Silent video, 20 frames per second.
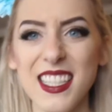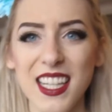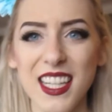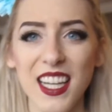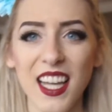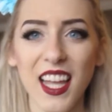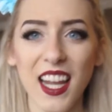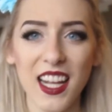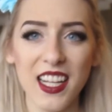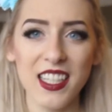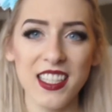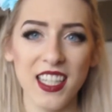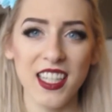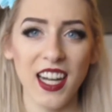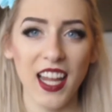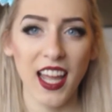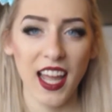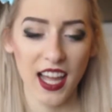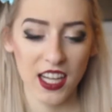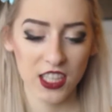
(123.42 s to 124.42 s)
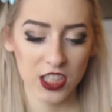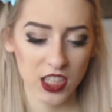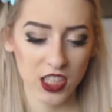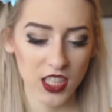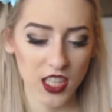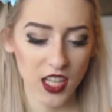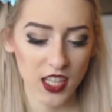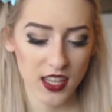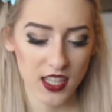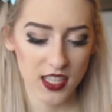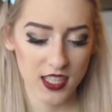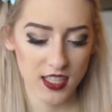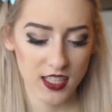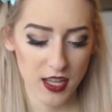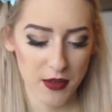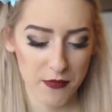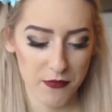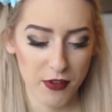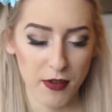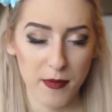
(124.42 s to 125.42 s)
thing that I did, I actually got this
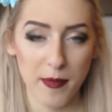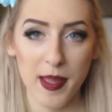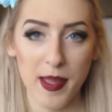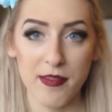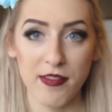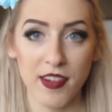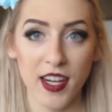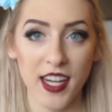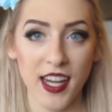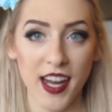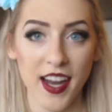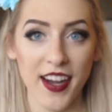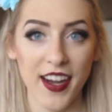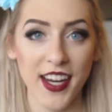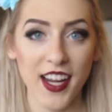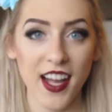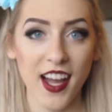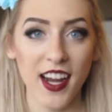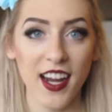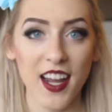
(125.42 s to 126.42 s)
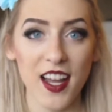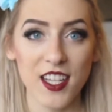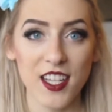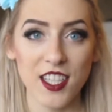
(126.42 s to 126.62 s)
tip from my friend Ariana.